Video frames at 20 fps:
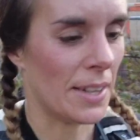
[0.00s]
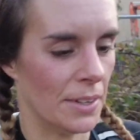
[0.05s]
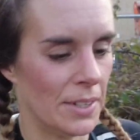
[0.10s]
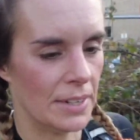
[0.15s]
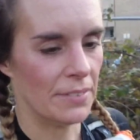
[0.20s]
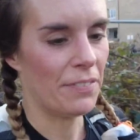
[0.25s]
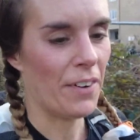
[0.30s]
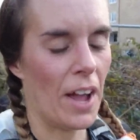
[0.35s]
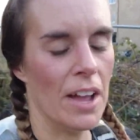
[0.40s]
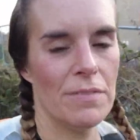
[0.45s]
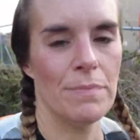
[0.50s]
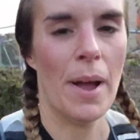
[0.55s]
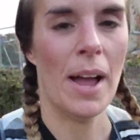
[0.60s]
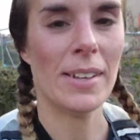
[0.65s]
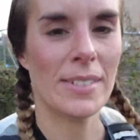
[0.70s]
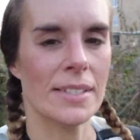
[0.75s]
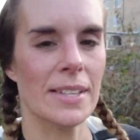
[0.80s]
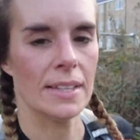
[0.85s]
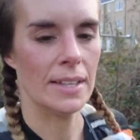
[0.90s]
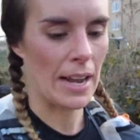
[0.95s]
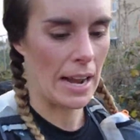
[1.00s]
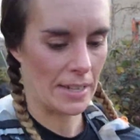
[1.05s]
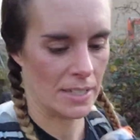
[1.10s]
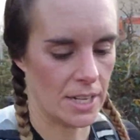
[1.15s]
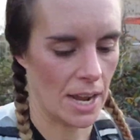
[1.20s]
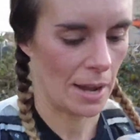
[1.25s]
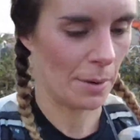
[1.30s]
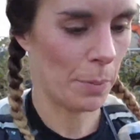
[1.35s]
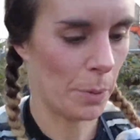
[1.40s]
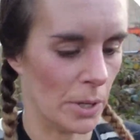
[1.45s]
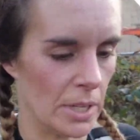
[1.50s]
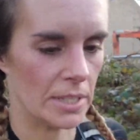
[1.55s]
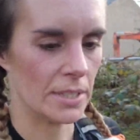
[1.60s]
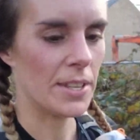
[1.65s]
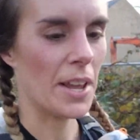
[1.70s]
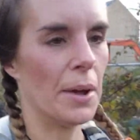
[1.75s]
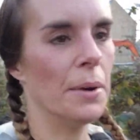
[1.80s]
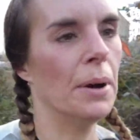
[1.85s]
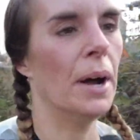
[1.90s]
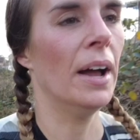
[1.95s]
it's only 5 miles to the next checkpoint,
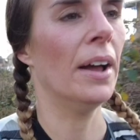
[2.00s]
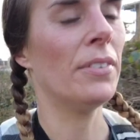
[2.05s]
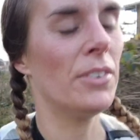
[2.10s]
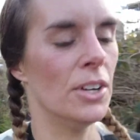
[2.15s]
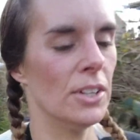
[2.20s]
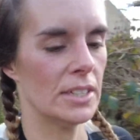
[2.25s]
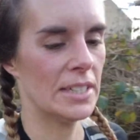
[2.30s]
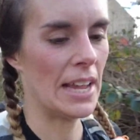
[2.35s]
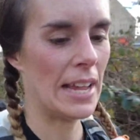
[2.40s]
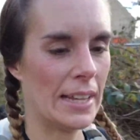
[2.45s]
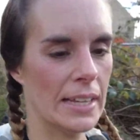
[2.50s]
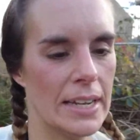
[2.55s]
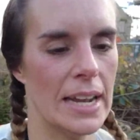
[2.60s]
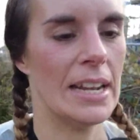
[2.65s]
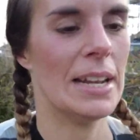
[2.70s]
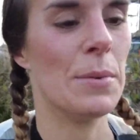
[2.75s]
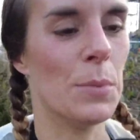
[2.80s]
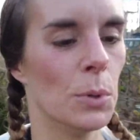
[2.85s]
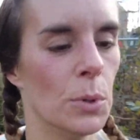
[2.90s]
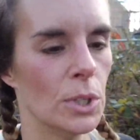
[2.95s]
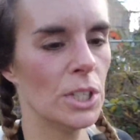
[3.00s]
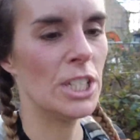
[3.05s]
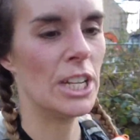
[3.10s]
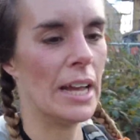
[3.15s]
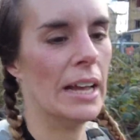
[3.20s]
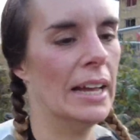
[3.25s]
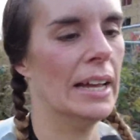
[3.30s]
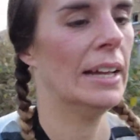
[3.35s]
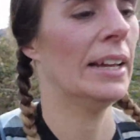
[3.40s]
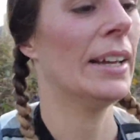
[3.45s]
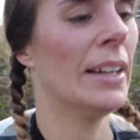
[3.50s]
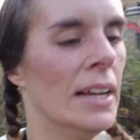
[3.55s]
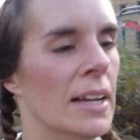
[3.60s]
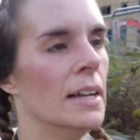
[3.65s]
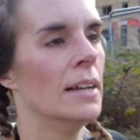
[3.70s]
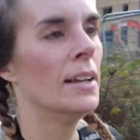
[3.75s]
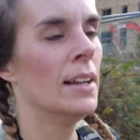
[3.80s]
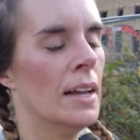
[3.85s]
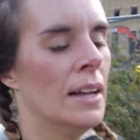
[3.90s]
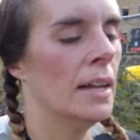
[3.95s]
so I've not taken any water
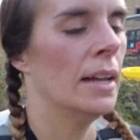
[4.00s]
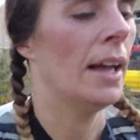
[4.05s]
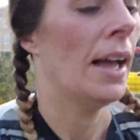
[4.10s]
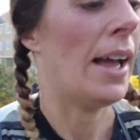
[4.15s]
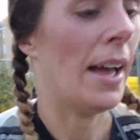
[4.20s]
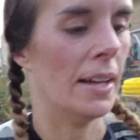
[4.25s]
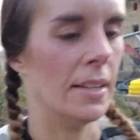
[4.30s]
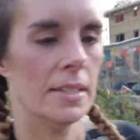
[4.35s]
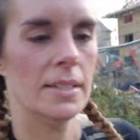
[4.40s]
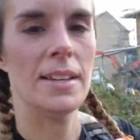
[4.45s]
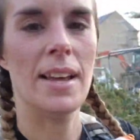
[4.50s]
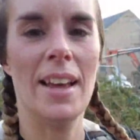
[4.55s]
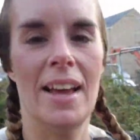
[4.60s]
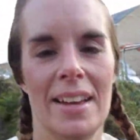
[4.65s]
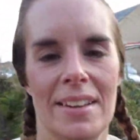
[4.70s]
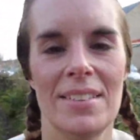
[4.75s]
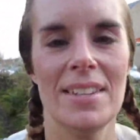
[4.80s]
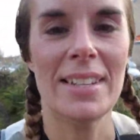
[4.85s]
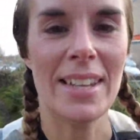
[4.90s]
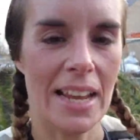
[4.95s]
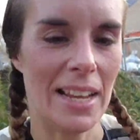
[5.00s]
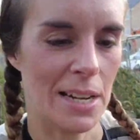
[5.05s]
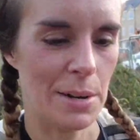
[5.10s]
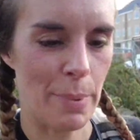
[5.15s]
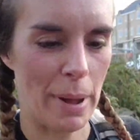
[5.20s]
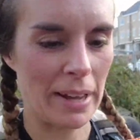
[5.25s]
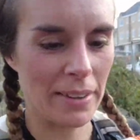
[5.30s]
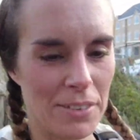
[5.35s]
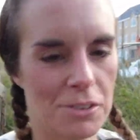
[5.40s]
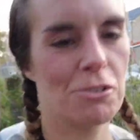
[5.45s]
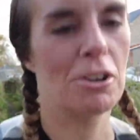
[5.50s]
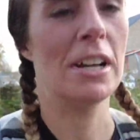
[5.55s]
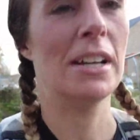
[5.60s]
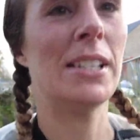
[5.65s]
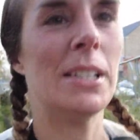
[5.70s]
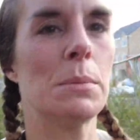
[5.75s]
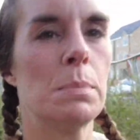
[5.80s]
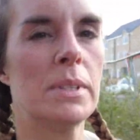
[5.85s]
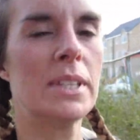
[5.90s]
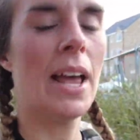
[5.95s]
and just taken a bag of
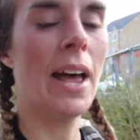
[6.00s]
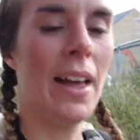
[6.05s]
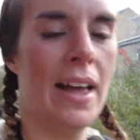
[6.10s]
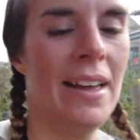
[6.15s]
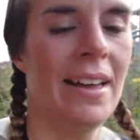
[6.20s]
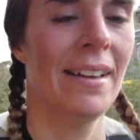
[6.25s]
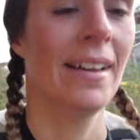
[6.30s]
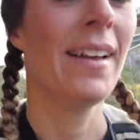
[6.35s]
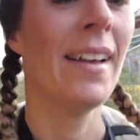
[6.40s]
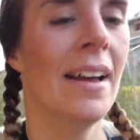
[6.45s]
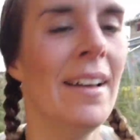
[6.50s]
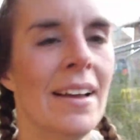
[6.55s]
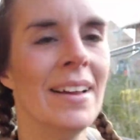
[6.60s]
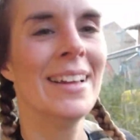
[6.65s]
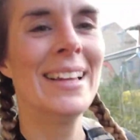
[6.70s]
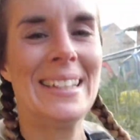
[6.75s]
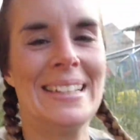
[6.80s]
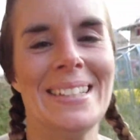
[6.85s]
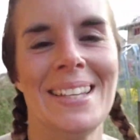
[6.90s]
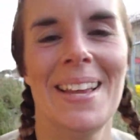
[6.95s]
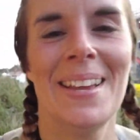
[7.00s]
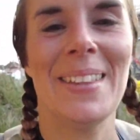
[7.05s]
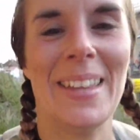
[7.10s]
crisps so